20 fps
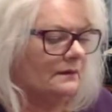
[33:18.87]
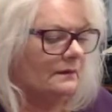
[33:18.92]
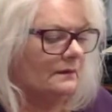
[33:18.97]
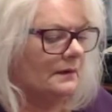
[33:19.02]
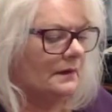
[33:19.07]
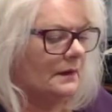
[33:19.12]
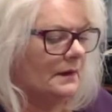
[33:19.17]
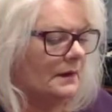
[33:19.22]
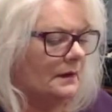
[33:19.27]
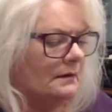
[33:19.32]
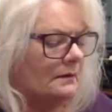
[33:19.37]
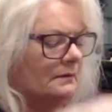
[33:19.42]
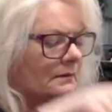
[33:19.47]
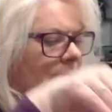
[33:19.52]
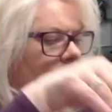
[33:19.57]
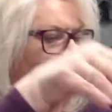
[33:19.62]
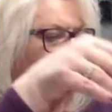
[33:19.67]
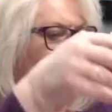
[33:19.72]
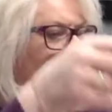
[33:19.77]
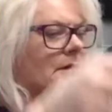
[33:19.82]
see.
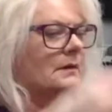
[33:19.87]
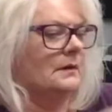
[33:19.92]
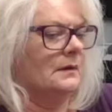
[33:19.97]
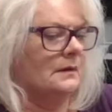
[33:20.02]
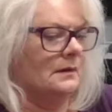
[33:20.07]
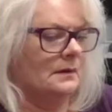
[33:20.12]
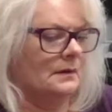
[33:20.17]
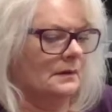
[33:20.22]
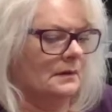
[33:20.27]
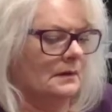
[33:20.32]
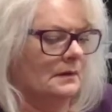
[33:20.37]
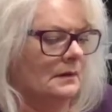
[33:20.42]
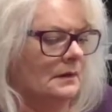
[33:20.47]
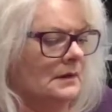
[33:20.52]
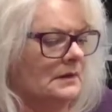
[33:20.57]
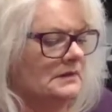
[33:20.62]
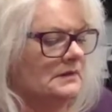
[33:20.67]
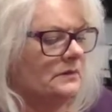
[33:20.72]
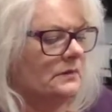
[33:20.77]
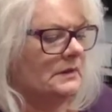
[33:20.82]

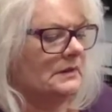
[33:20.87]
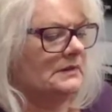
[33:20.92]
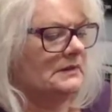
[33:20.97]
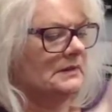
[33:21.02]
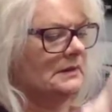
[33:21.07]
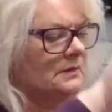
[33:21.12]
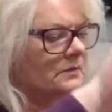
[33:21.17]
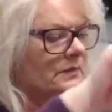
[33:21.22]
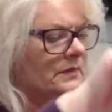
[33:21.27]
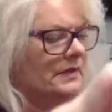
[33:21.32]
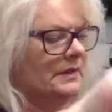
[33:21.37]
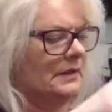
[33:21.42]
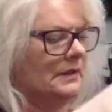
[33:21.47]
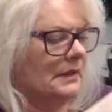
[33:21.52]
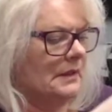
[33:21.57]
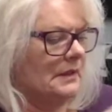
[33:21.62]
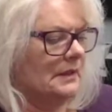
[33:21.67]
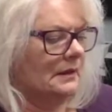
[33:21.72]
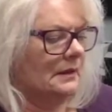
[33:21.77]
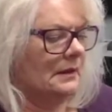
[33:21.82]
This one is
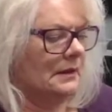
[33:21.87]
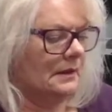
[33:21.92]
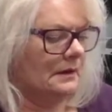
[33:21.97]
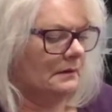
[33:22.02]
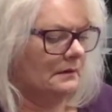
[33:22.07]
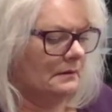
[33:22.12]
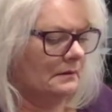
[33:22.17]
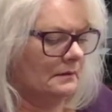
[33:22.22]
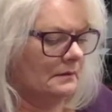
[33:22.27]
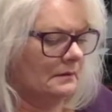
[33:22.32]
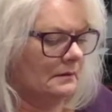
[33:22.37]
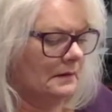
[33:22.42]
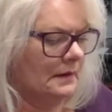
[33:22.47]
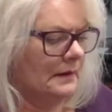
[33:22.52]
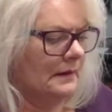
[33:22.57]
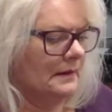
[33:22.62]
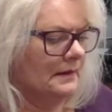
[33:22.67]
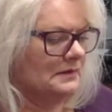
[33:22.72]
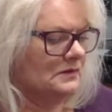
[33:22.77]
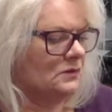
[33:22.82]
completely.
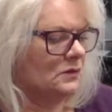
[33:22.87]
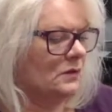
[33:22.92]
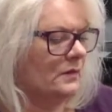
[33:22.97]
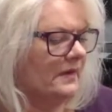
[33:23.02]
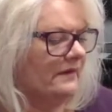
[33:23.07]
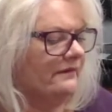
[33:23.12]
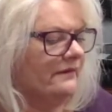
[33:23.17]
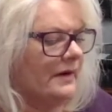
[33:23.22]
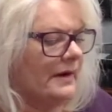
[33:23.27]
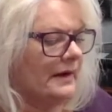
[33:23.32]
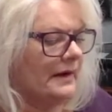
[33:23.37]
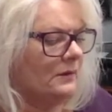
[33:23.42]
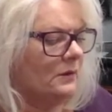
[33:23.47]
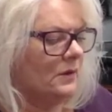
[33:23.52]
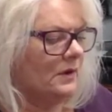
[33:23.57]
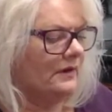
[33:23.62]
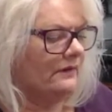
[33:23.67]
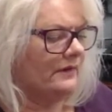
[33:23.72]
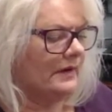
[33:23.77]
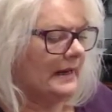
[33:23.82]
This one will be fine. I won't
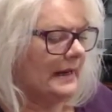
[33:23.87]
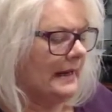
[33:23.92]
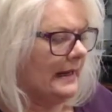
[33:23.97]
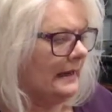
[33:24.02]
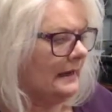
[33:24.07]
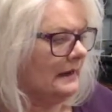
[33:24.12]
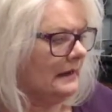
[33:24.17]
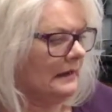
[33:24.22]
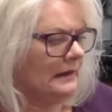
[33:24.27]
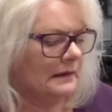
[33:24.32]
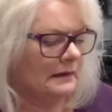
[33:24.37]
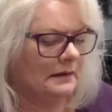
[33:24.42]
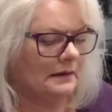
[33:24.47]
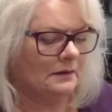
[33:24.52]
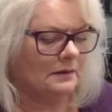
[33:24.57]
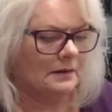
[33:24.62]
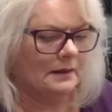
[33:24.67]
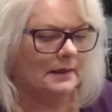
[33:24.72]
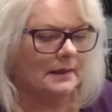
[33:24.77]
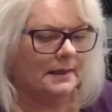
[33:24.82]
even add anything
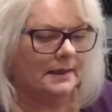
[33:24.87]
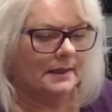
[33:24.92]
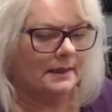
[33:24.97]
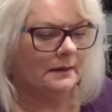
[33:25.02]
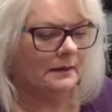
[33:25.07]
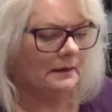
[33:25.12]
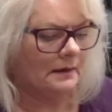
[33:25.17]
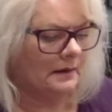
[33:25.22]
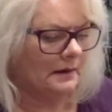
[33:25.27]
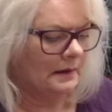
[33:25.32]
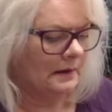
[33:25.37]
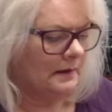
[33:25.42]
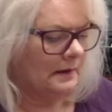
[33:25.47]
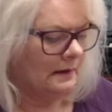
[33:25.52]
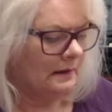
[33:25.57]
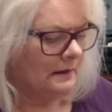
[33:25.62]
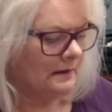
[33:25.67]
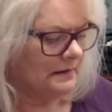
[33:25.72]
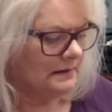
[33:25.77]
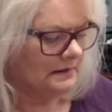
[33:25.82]
on that.
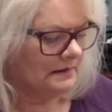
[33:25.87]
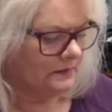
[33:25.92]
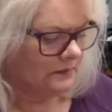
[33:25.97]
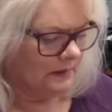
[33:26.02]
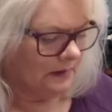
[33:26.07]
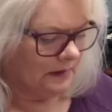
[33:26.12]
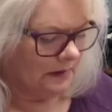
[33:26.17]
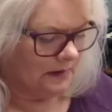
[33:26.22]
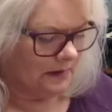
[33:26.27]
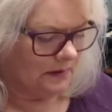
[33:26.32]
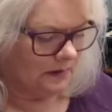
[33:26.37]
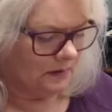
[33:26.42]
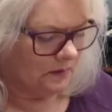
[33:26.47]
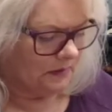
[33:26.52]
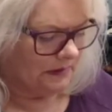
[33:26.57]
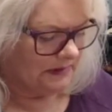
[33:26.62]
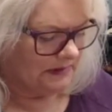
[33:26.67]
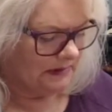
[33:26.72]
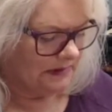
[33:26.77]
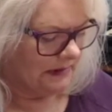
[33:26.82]
This one, though,
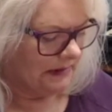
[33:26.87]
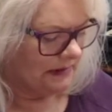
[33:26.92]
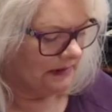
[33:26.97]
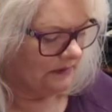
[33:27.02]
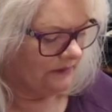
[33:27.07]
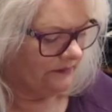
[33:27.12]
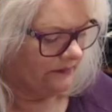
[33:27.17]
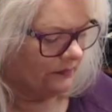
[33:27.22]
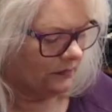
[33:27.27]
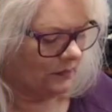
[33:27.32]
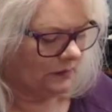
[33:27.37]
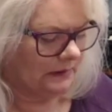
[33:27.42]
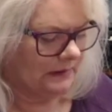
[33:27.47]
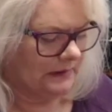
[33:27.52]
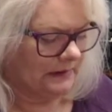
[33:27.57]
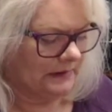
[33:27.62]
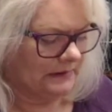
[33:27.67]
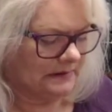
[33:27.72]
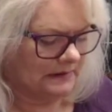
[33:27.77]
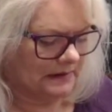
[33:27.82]
once it gets folded,
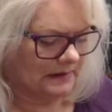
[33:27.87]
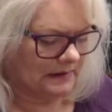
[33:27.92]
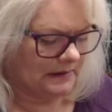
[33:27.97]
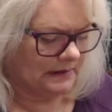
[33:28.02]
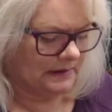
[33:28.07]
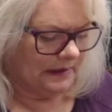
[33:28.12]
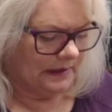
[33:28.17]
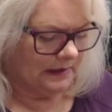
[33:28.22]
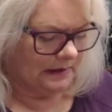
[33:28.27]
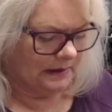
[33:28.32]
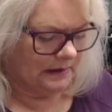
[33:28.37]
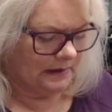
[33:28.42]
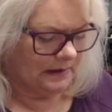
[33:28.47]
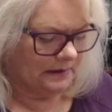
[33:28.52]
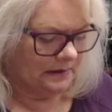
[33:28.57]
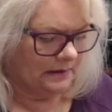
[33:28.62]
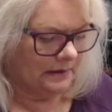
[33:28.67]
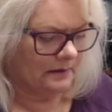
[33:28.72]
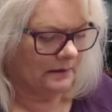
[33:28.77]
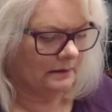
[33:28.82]
it's going to need
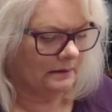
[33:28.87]
another